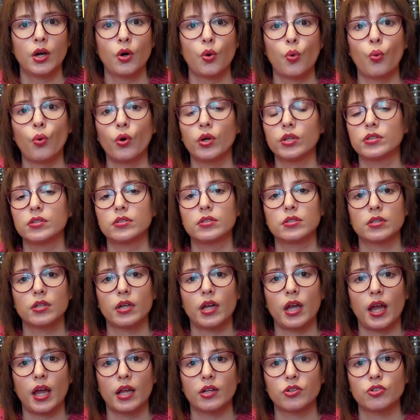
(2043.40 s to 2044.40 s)
What
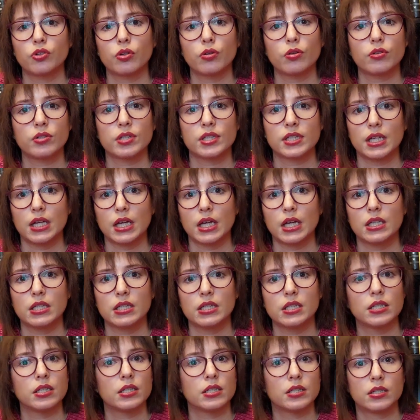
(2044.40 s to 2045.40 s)
Angelo
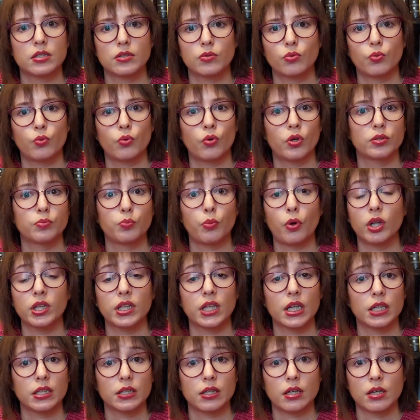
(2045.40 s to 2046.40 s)
says is what
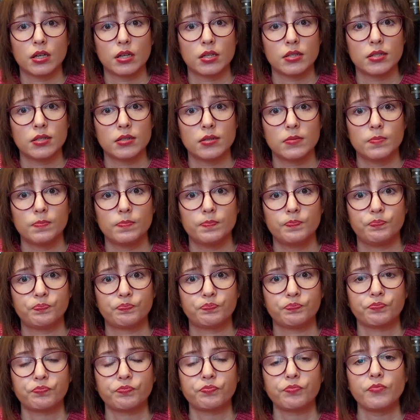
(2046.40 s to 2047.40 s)
Pauline does.
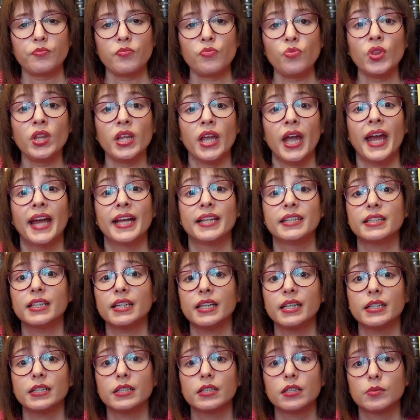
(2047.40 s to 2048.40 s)
And
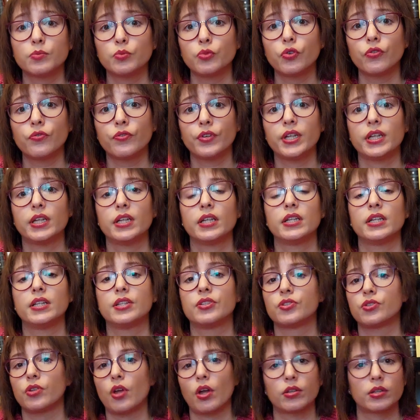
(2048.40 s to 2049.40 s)
in the movie,
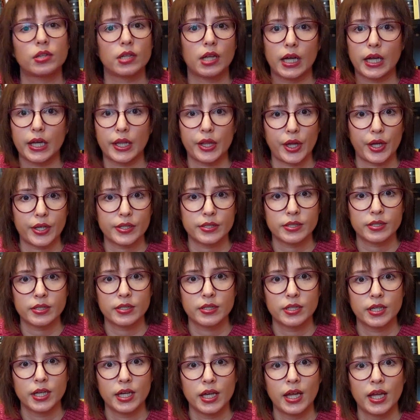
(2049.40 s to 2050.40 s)
it's not like that.
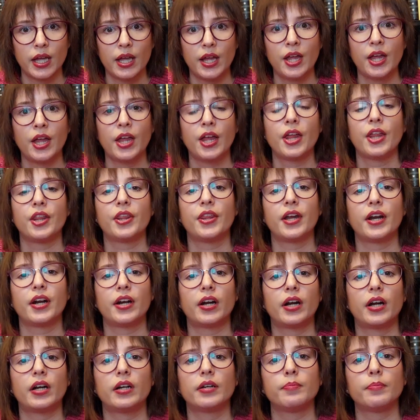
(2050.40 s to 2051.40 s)
There
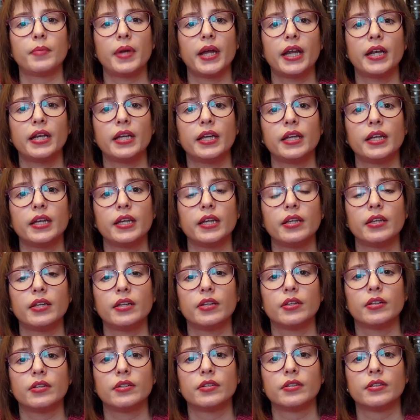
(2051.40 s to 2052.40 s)
are many
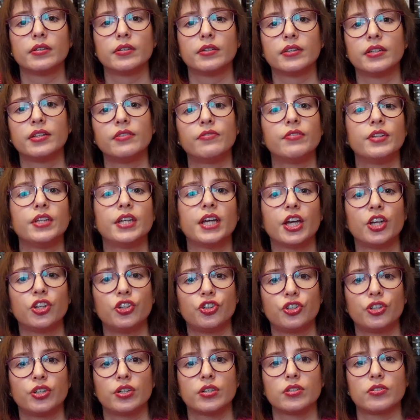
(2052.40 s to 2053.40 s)

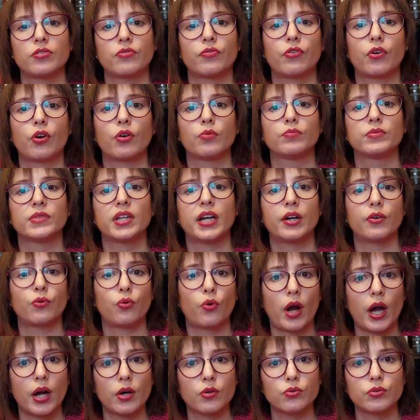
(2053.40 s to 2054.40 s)
deviations from their
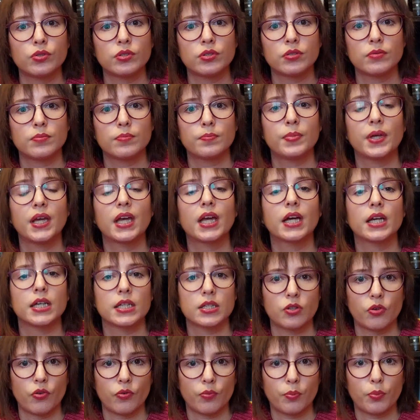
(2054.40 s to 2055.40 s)
route
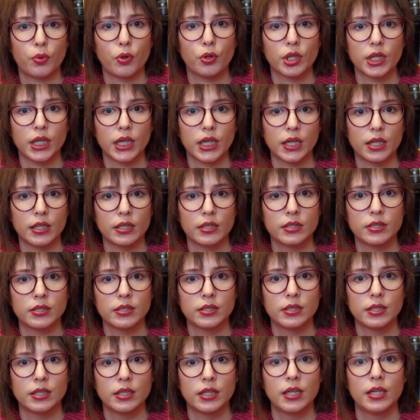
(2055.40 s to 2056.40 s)
because of Pauline,
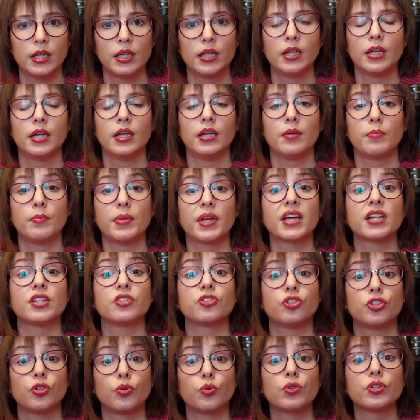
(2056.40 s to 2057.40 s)

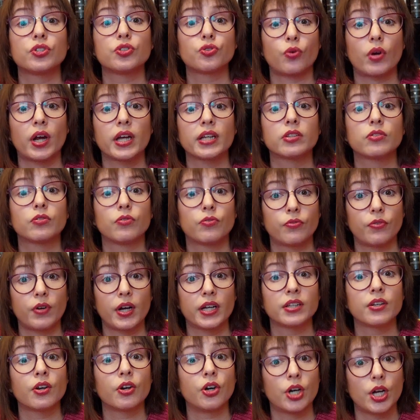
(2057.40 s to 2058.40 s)
because she was trying to
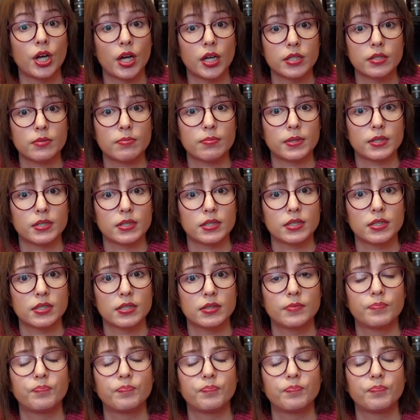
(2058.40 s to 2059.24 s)
find her husband.